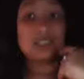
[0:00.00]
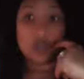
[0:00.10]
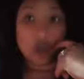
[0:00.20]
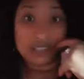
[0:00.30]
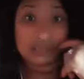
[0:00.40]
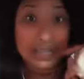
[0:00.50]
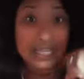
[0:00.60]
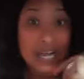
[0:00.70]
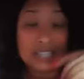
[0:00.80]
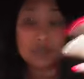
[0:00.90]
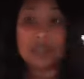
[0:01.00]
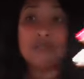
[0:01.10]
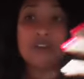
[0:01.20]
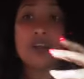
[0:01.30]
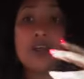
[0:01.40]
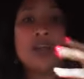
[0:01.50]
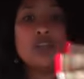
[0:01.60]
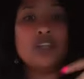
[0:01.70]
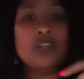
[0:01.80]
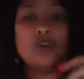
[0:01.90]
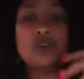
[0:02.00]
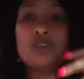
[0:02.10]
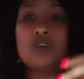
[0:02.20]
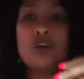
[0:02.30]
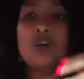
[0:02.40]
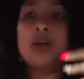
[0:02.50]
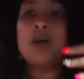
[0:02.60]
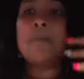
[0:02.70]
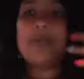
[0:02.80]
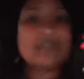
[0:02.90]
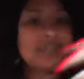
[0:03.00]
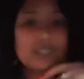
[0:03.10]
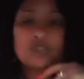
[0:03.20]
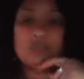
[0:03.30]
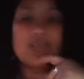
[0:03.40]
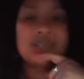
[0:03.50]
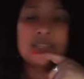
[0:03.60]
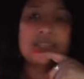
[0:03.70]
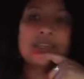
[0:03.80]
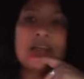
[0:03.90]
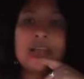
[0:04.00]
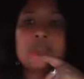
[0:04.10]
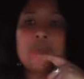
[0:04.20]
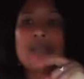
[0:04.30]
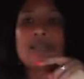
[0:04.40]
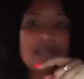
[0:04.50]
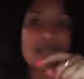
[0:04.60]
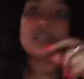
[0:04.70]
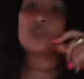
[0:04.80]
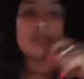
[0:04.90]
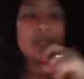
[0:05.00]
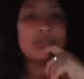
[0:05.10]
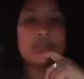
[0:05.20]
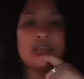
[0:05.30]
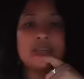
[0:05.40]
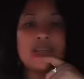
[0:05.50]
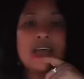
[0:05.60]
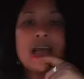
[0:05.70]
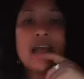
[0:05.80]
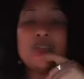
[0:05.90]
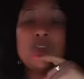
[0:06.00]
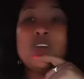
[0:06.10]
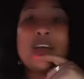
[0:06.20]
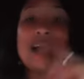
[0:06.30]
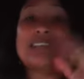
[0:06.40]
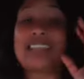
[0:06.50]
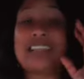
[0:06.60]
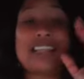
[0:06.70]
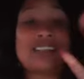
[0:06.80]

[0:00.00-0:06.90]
yours may not, whatever, you know. So pick sense from nonsense, guys. Pick sense from nonsense. I know you guys lit